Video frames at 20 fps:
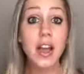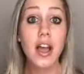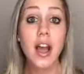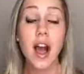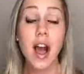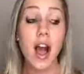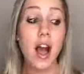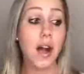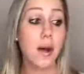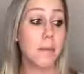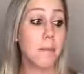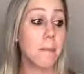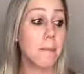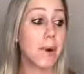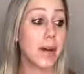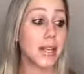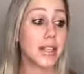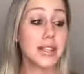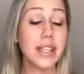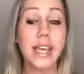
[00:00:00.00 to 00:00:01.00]

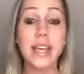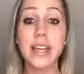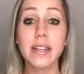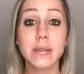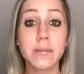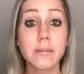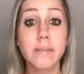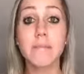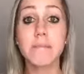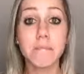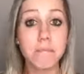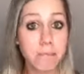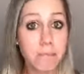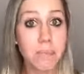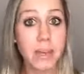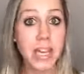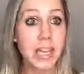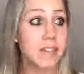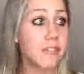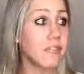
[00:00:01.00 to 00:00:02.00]
But they can
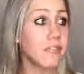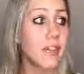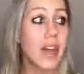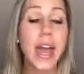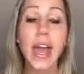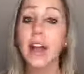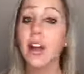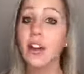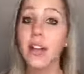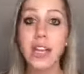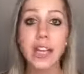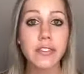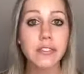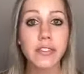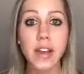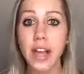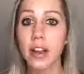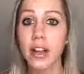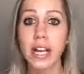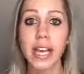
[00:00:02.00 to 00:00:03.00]
be very,
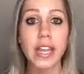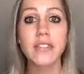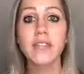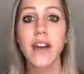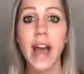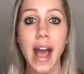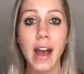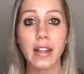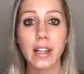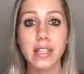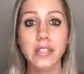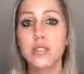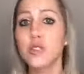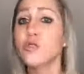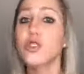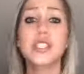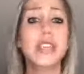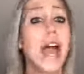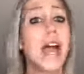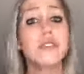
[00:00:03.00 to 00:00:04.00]
very invalid. So
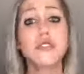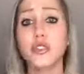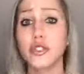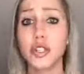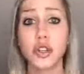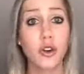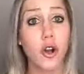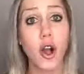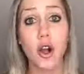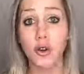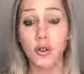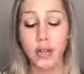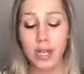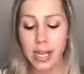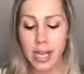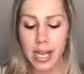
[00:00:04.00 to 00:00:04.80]
just enter your own.